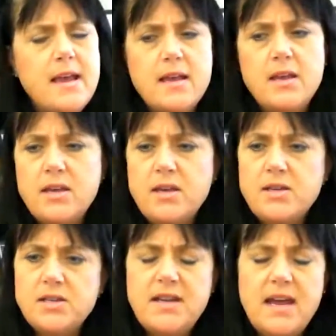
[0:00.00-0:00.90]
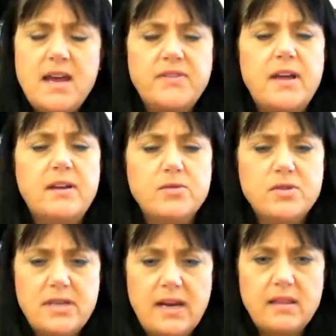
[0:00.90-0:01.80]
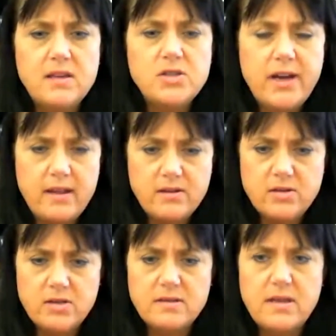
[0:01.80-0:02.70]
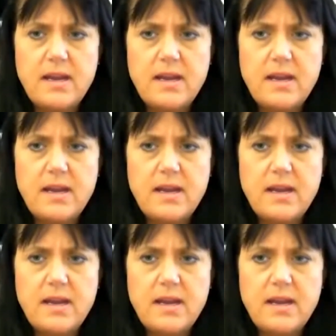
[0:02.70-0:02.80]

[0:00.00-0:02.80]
you just have to understand the challenges.